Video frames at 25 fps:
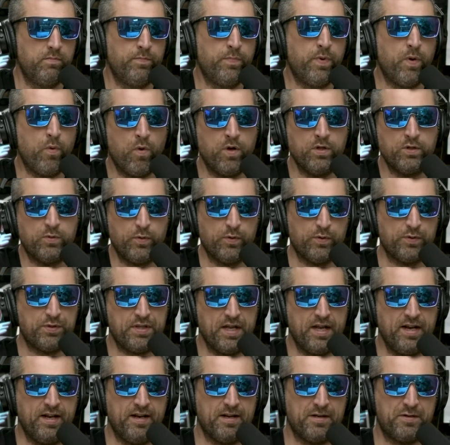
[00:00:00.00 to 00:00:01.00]
But once we were
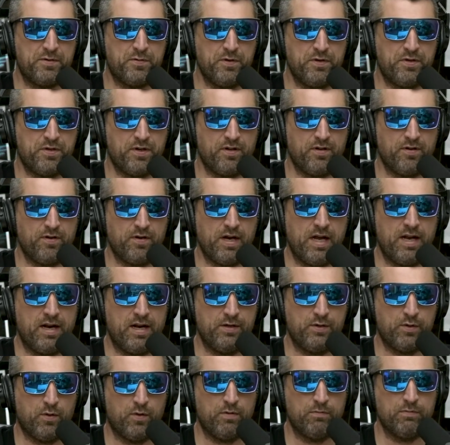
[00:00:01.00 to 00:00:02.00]
standing next to each other and
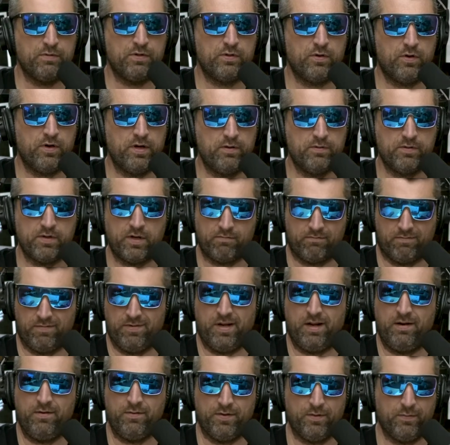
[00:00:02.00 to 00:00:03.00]
I told him the story, he was like,
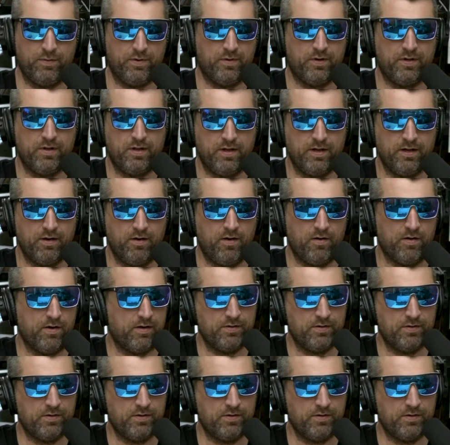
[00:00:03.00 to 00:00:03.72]
well, I don't think we look alike at all.